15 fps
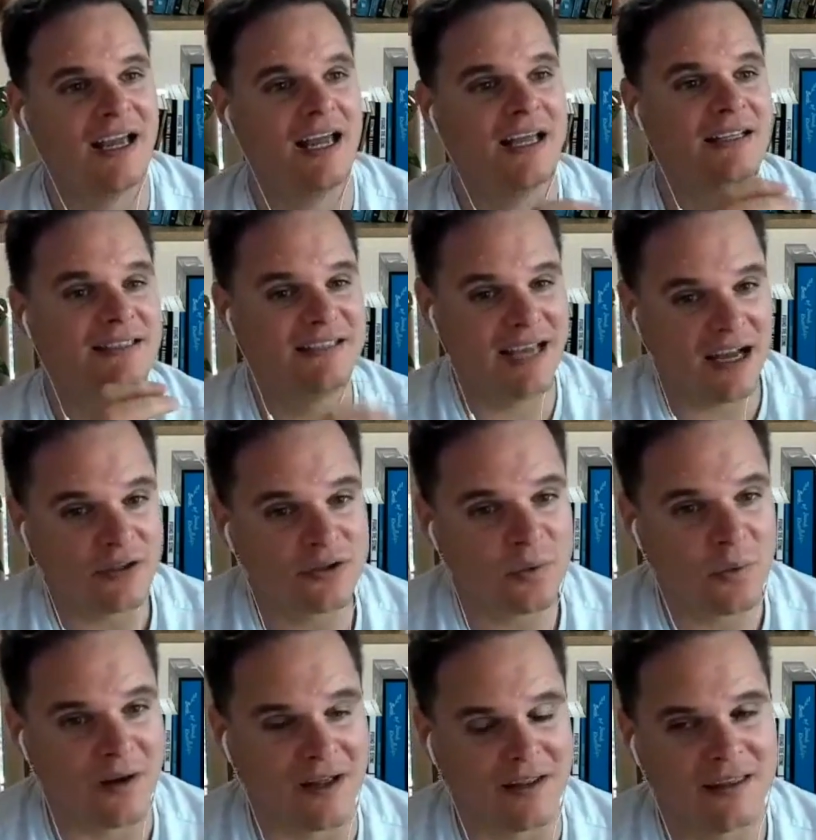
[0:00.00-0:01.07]
and
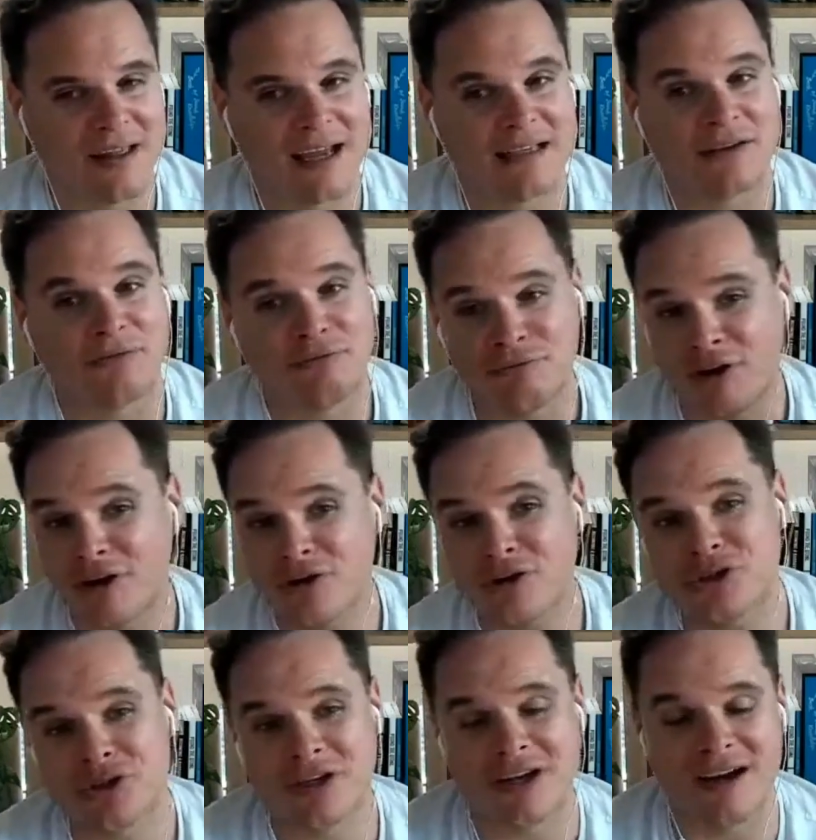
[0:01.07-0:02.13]
dealt with as a
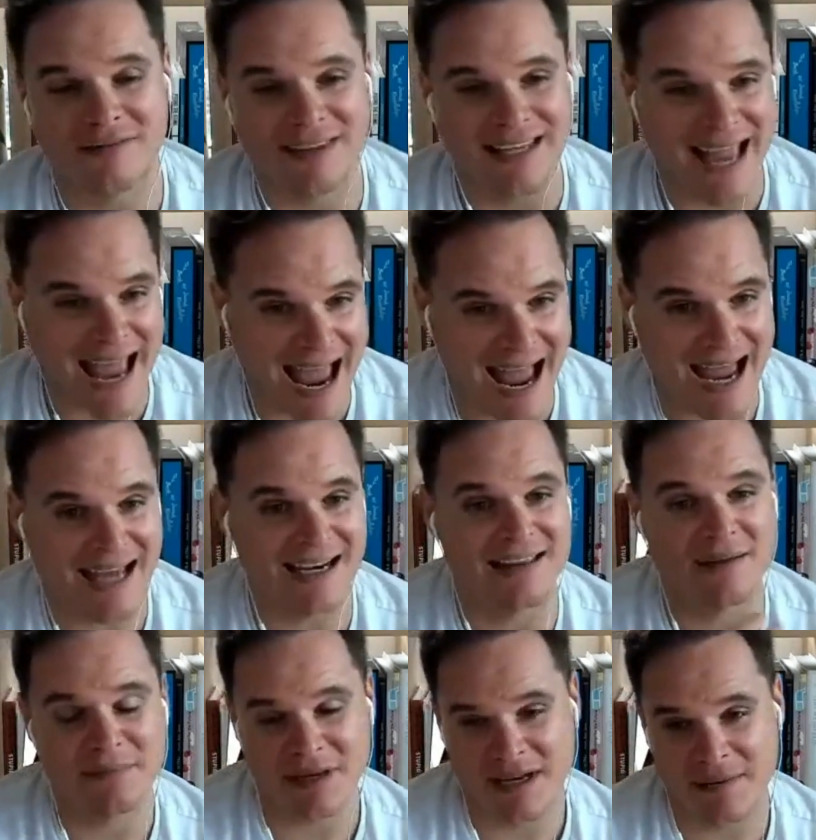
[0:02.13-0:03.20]
function of the ad and
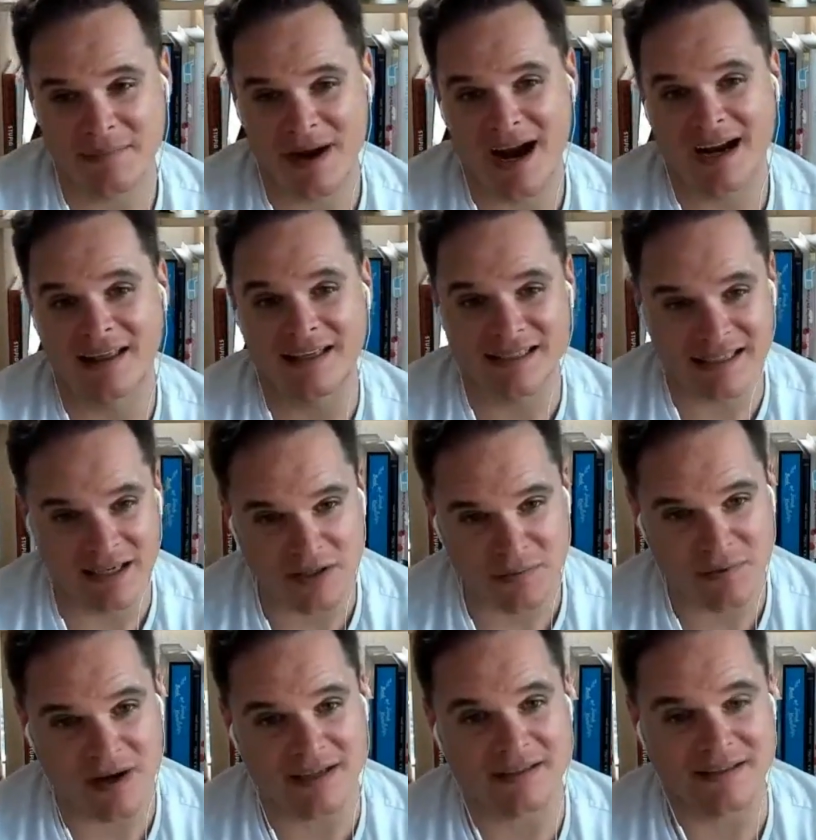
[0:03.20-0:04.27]
the media buying, the sales
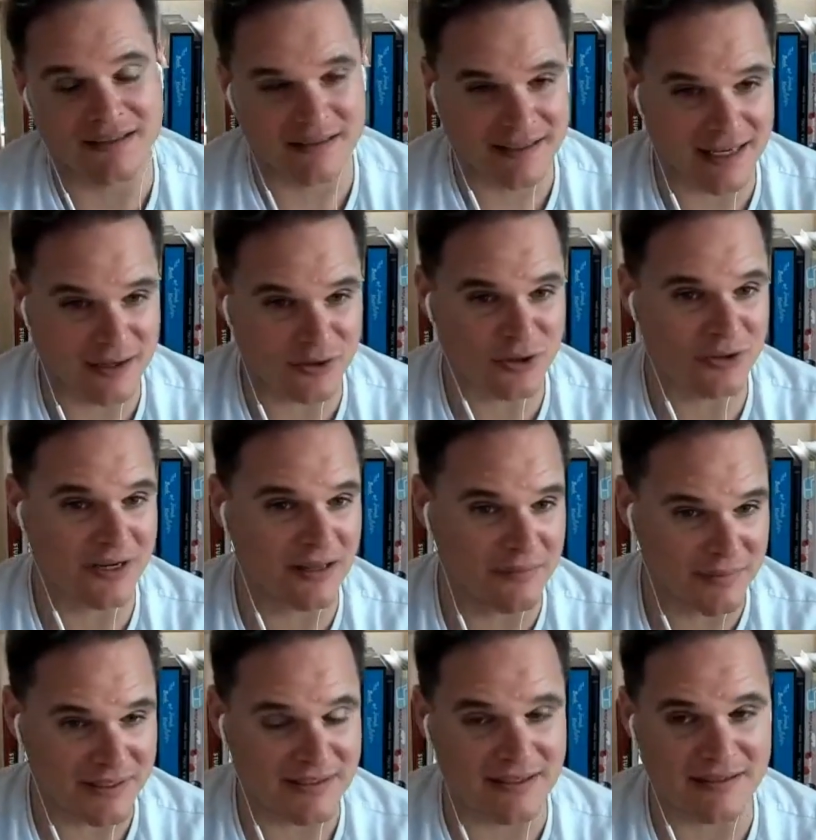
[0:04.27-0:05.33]
process, the sales journey in the
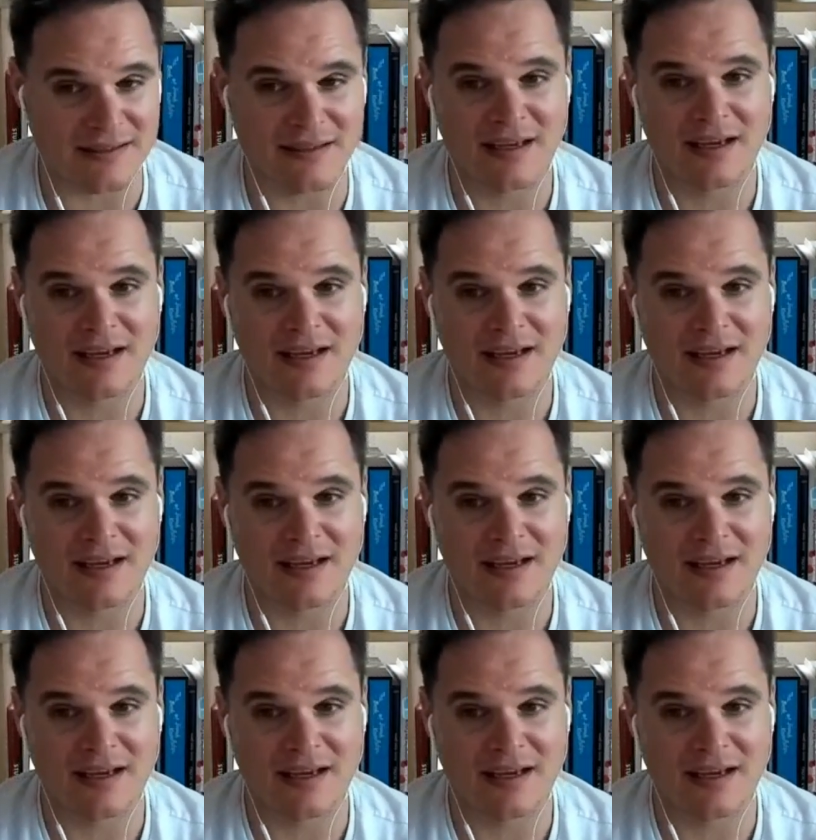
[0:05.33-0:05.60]
business,